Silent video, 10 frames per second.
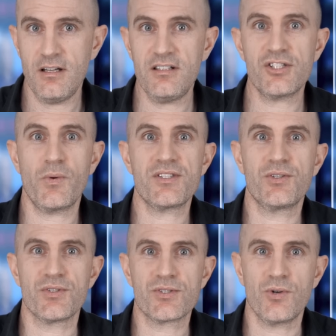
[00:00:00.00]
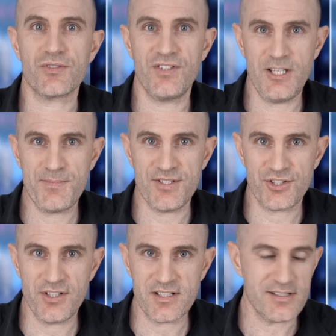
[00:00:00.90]
And it's always a good source for tips and
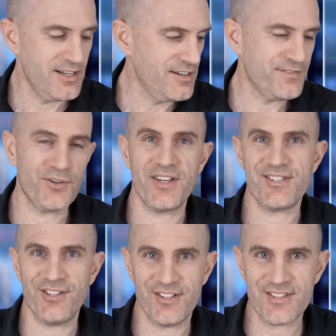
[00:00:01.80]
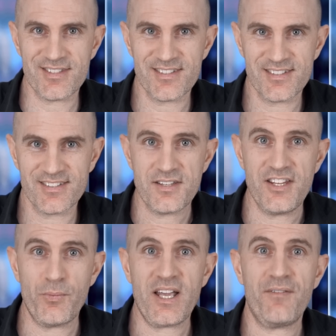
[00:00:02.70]
tricks for these units. So
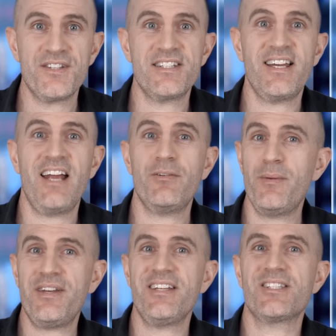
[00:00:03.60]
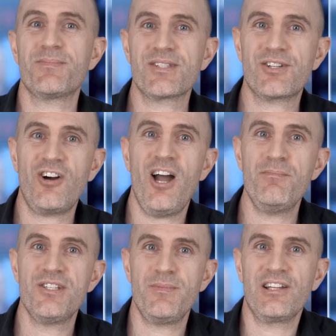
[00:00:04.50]
there we are for today. Remember to hit
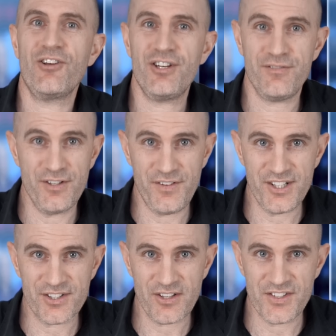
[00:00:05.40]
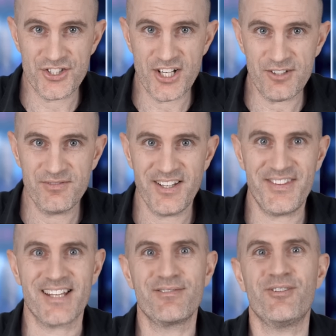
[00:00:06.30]
subscribe to be alerted of new videos on this channel.
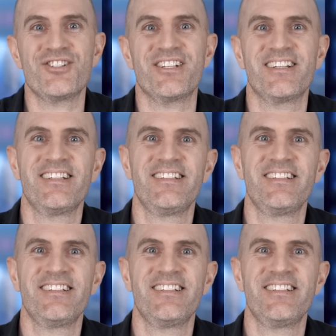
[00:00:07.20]
And thanks for watching.